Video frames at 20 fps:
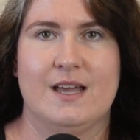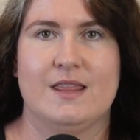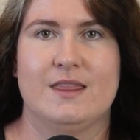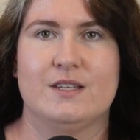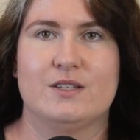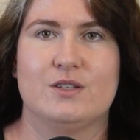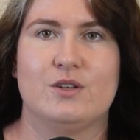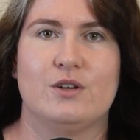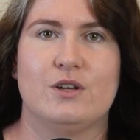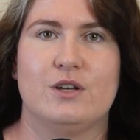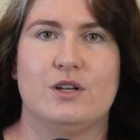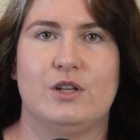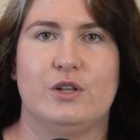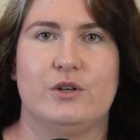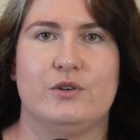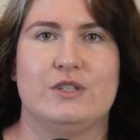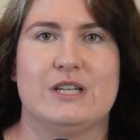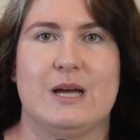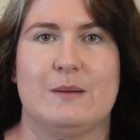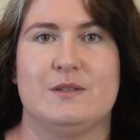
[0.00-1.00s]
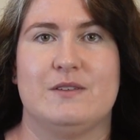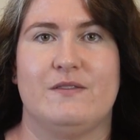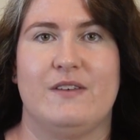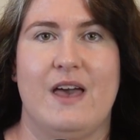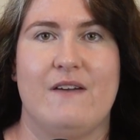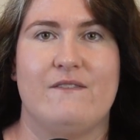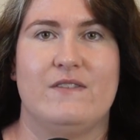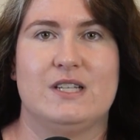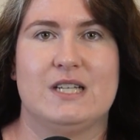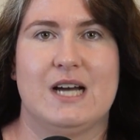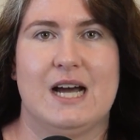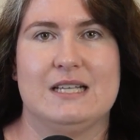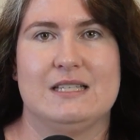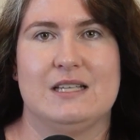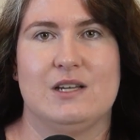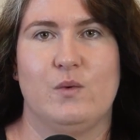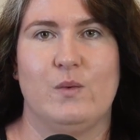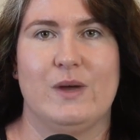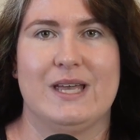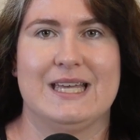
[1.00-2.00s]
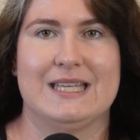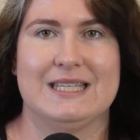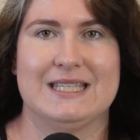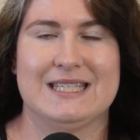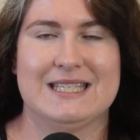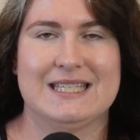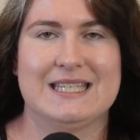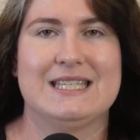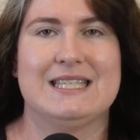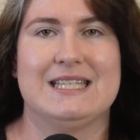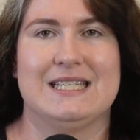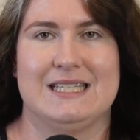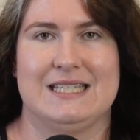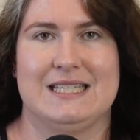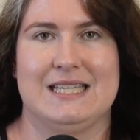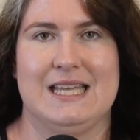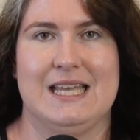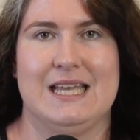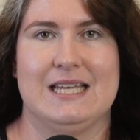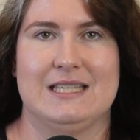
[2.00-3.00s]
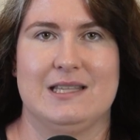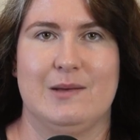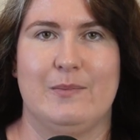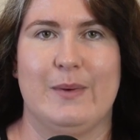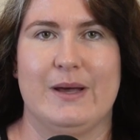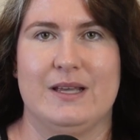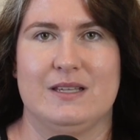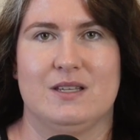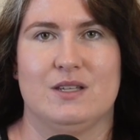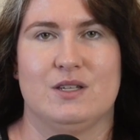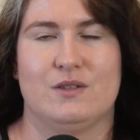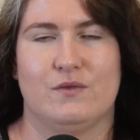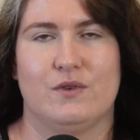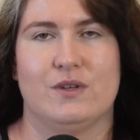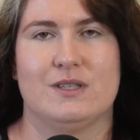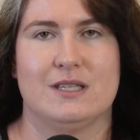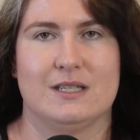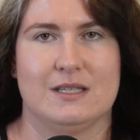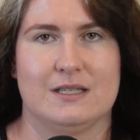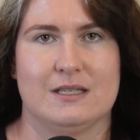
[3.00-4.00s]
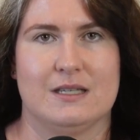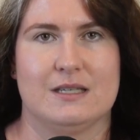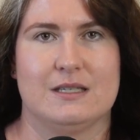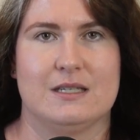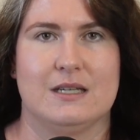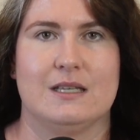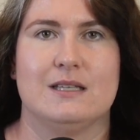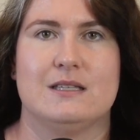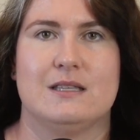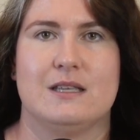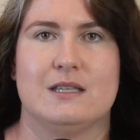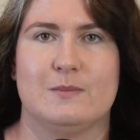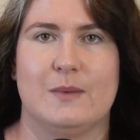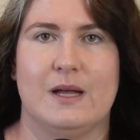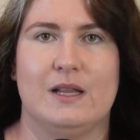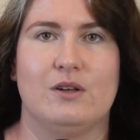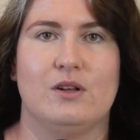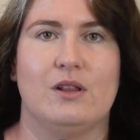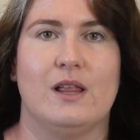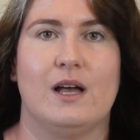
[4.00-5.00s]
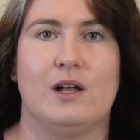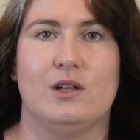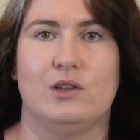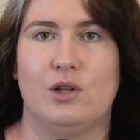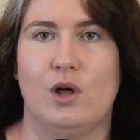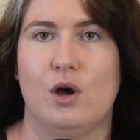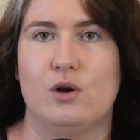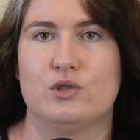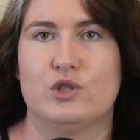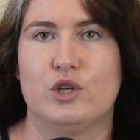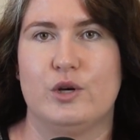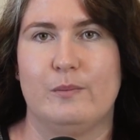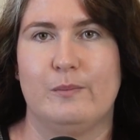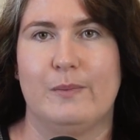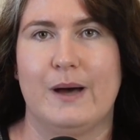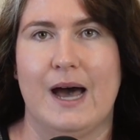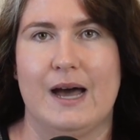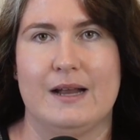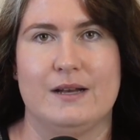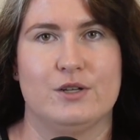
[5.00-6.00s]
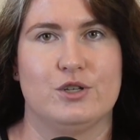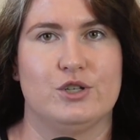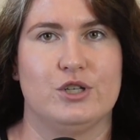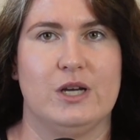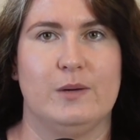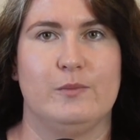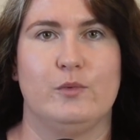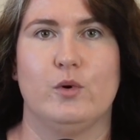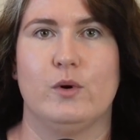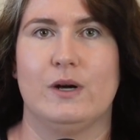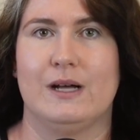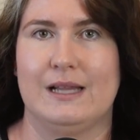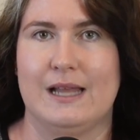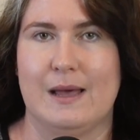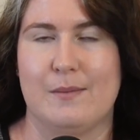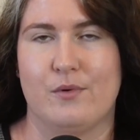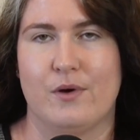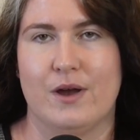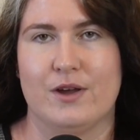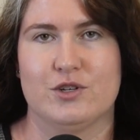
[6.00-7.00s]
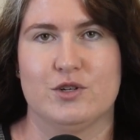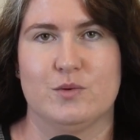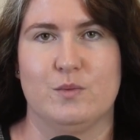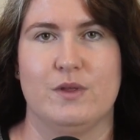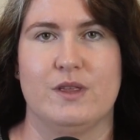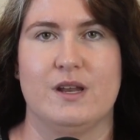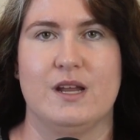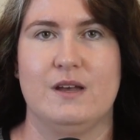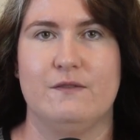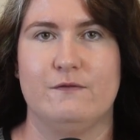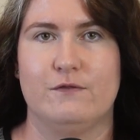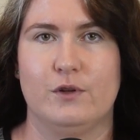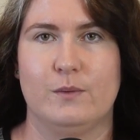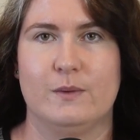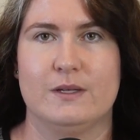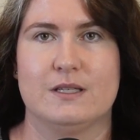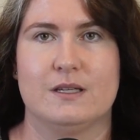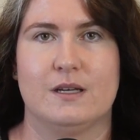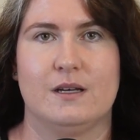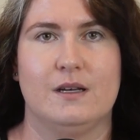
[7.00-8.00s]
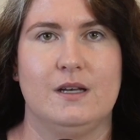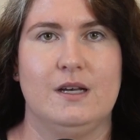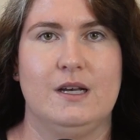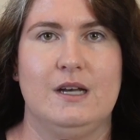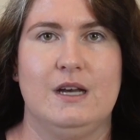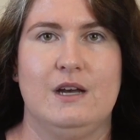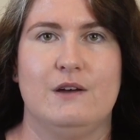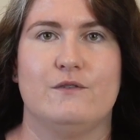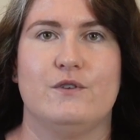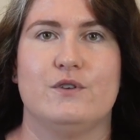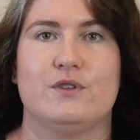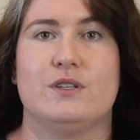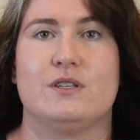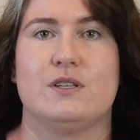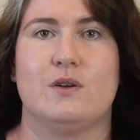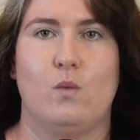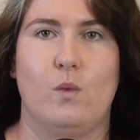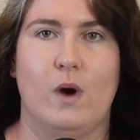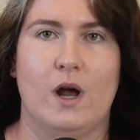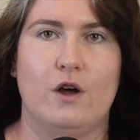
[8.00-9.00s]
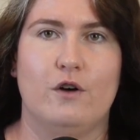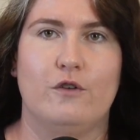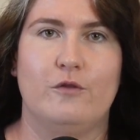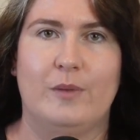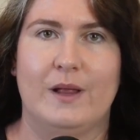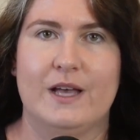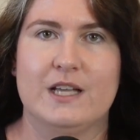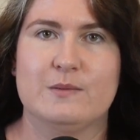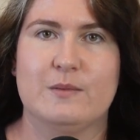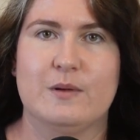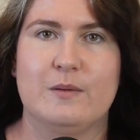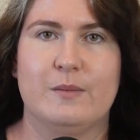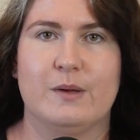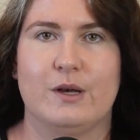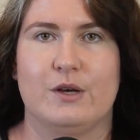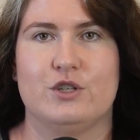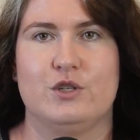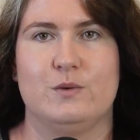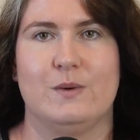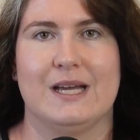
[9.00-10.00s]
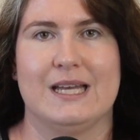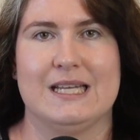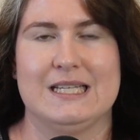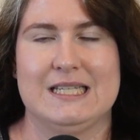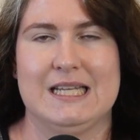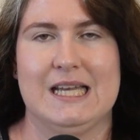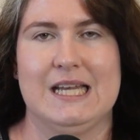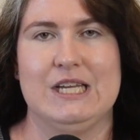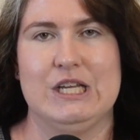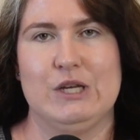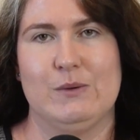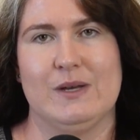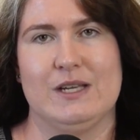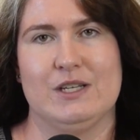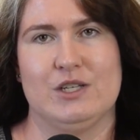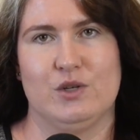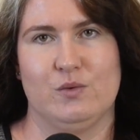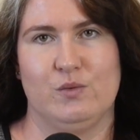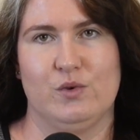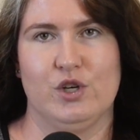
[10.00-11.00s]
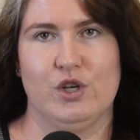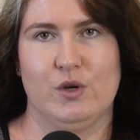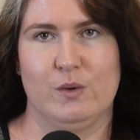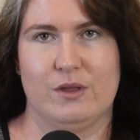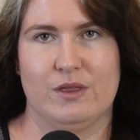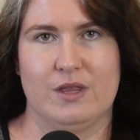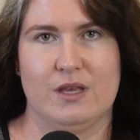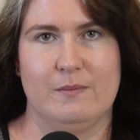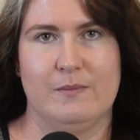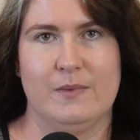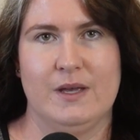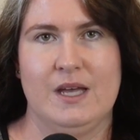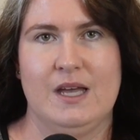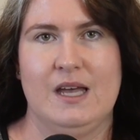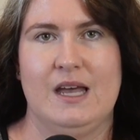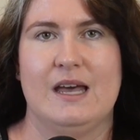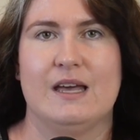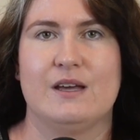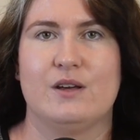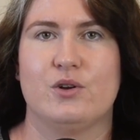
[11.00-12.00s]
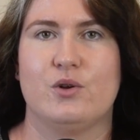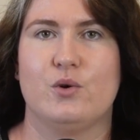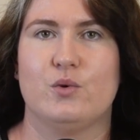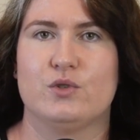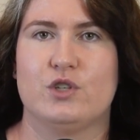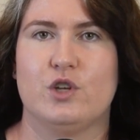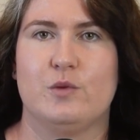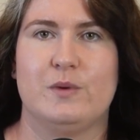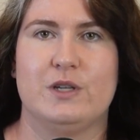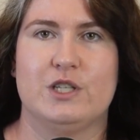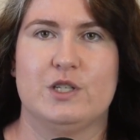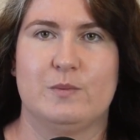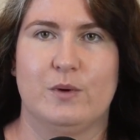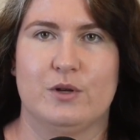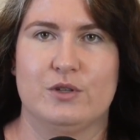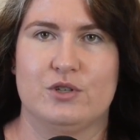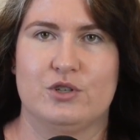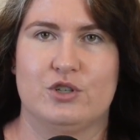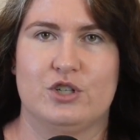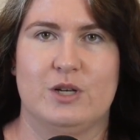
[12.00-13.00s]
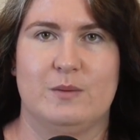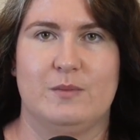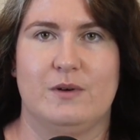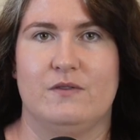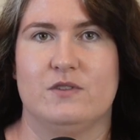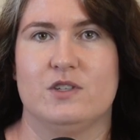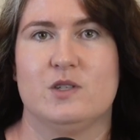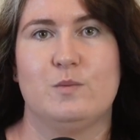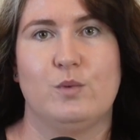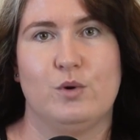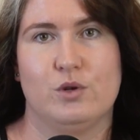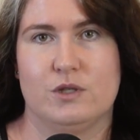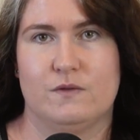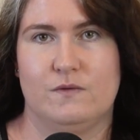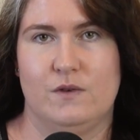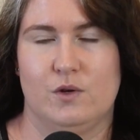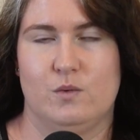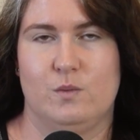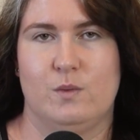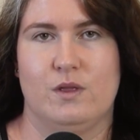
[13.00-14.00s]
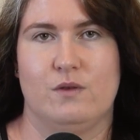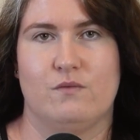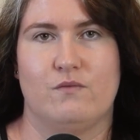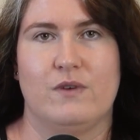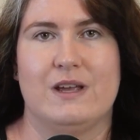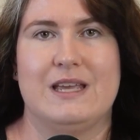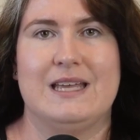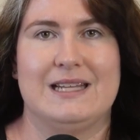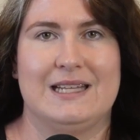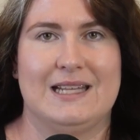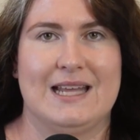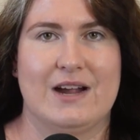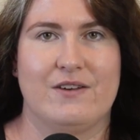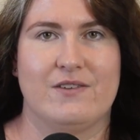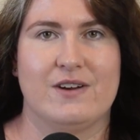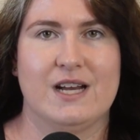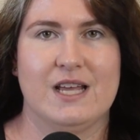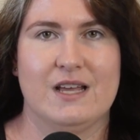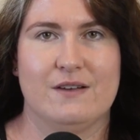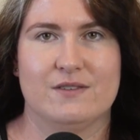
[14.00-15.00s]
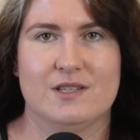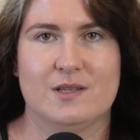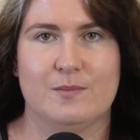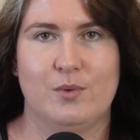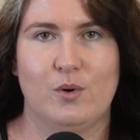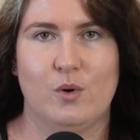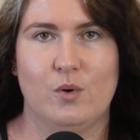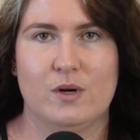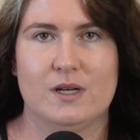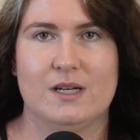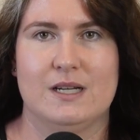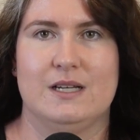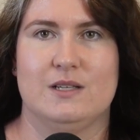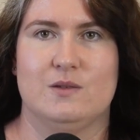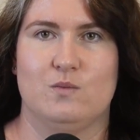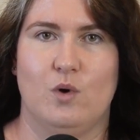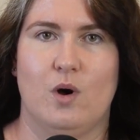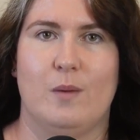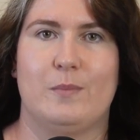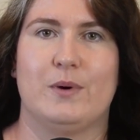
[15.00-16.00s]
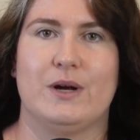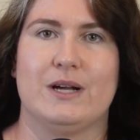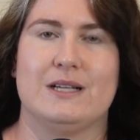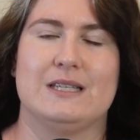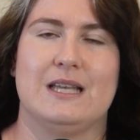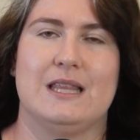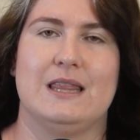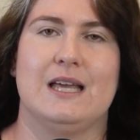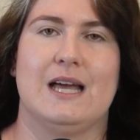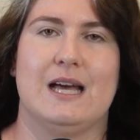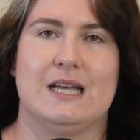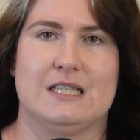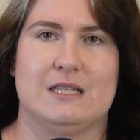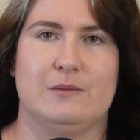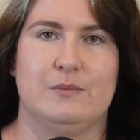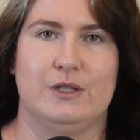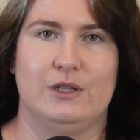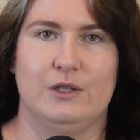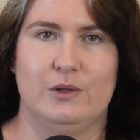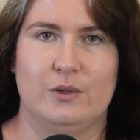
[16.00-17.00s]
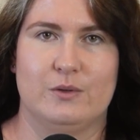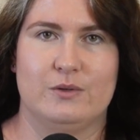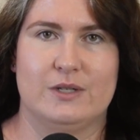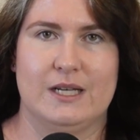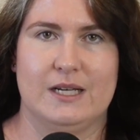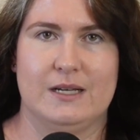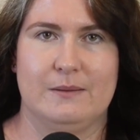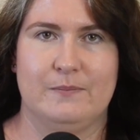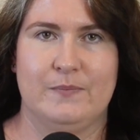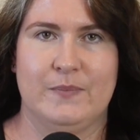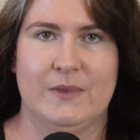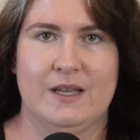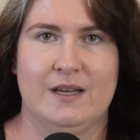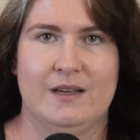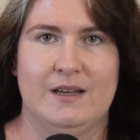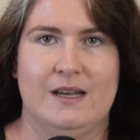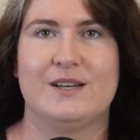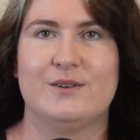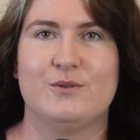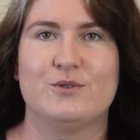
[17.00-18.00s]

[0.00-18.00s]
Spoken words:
This could include types of advertising where consistency is the basis for its existence. This might look like a long-term partnership or collaboration with an influencer versus a one-off placement because you are continuing to work with them. It could also be sponsorship of a sports field where the regularity of support is what brings in the customer loyalty. It